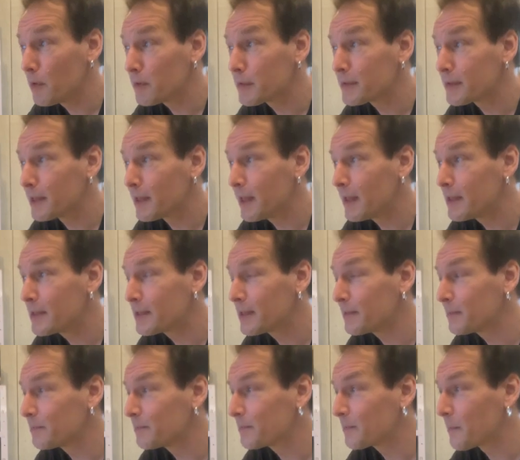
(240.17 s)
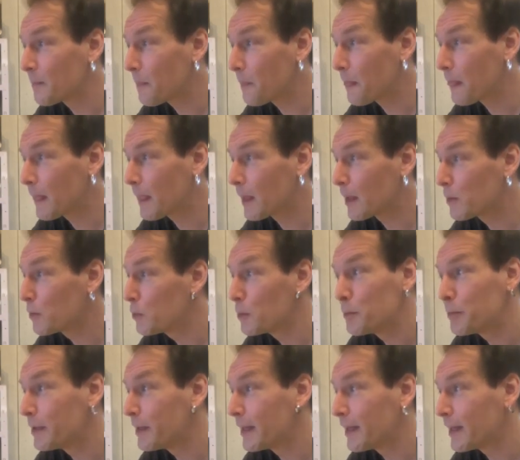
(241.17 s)
stage? Could
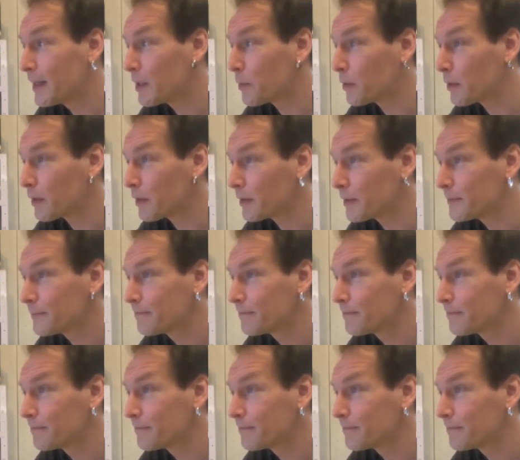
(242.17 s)
be anywhere.